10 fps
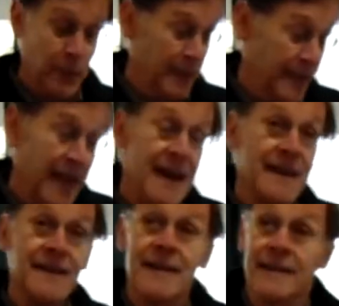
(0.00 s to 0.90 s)
that we
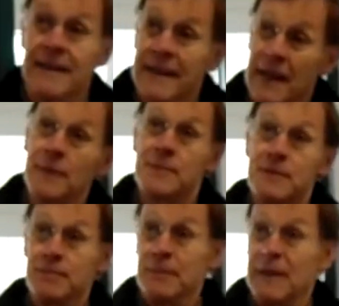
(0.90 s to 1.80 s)
get
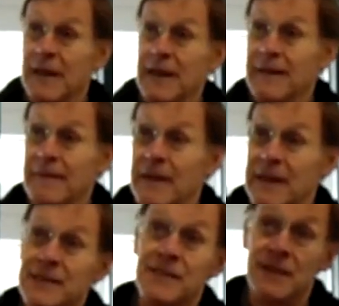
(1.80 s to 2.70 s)
helps
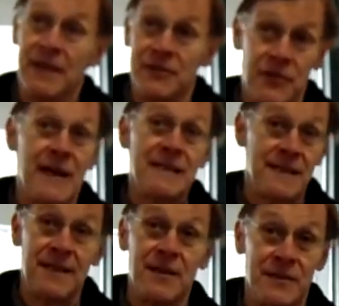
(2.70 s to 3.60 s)
us
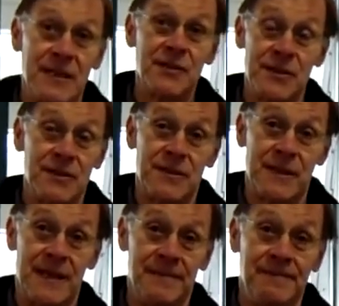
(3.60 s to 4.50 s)
address those
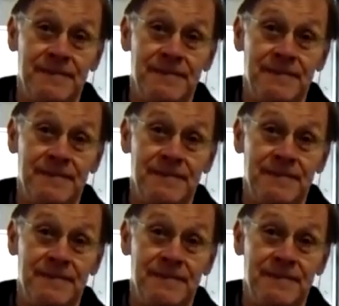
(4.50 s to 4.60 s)
issues.